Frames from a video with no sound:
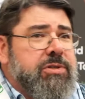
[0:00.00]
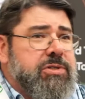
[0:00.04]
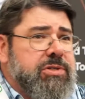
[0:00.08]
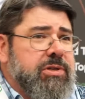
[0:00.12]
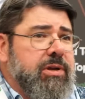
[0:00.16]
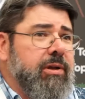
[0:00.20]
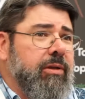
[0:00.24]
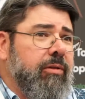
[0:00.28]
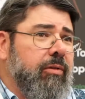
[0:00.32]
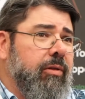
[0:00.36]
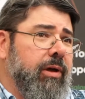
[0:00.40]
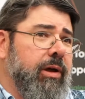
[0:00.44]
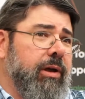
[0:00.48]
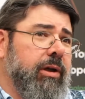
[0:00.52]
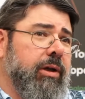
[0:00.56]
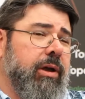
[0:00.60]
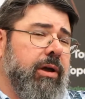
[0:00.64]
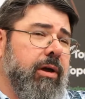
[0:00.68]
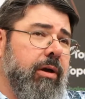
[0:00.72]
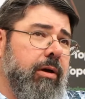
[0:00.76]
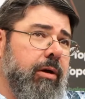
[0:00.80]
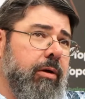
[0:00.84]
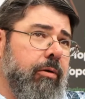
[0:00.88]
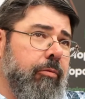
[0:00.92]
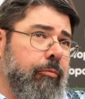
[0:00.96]
say like
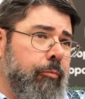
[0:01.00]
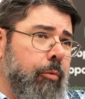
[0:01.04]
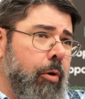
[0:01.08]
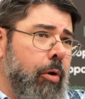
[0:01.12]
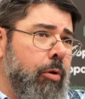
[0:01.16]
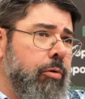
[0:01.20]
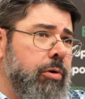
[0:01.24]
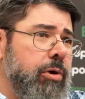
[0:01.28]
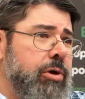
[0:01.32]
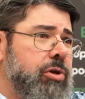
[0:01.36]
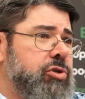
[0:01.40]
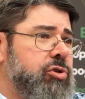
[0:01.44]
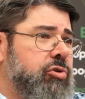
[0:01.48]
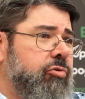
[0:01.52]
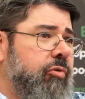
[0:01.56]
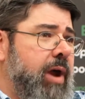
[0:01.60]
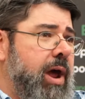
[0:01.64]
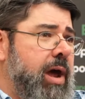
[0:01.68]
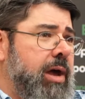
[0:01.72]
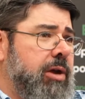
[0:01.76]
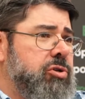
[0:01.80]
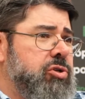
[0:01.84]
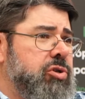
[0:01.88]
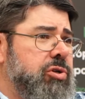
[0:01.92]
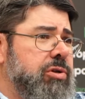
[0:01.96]
road
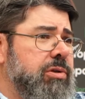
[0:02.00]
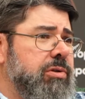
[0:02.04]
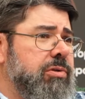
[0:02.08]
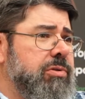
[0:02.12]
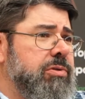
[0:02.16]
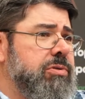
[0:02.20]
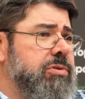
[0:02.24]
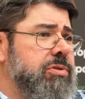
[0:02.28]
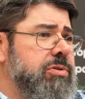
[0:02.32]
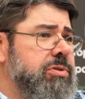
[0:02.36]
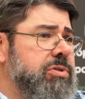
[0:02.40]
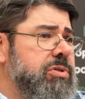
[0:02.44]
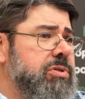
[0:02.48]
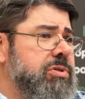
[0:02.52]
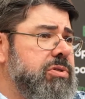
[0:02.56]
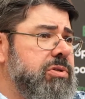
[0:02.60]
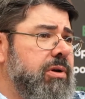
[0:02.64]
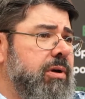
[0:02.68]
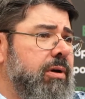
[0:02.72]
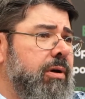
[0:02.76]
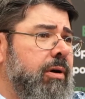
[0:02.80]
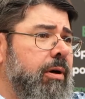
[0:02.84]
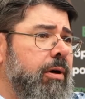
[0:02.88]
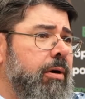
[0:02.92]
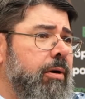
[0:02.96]
extractions
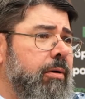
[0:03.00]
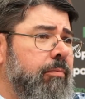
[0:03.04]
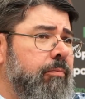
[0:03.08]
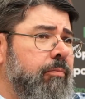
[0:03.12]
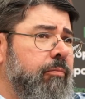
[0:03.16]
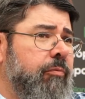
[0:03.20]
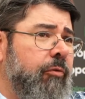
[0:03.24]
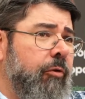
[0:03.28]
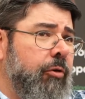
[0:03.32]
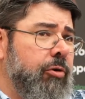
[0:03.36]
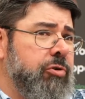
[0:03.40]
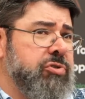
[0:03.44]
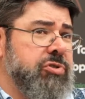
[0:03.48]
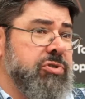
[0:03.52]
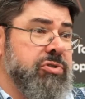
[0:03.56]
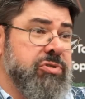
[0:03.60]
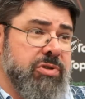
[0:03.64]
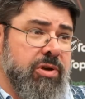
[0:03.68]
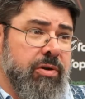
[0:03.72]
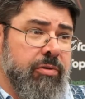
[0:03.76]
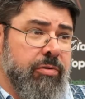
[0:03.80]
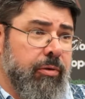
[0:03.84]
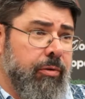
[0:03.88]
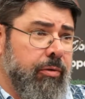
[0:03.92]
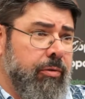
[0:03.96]
versus
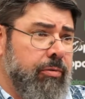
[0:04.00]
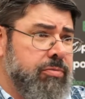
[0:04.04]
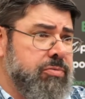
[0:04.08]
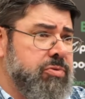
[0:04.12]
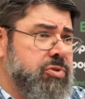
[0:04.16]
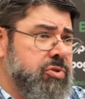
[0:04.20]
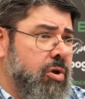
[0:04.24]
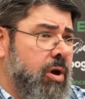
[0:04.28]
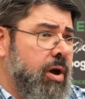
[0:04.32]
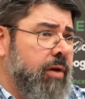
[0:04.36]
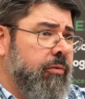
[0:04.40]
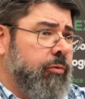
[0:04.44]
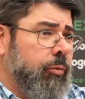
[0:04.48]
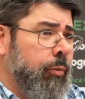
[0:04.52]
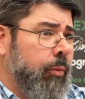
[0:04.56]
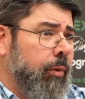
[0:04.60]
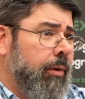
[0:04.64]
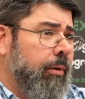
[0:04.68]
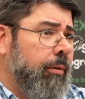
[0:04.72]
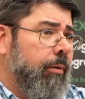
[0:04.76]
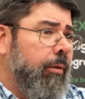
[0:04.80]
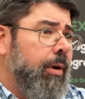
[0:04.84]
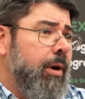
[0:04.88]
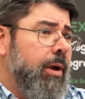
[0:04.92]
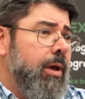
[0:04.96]
other
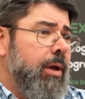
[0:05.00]
software.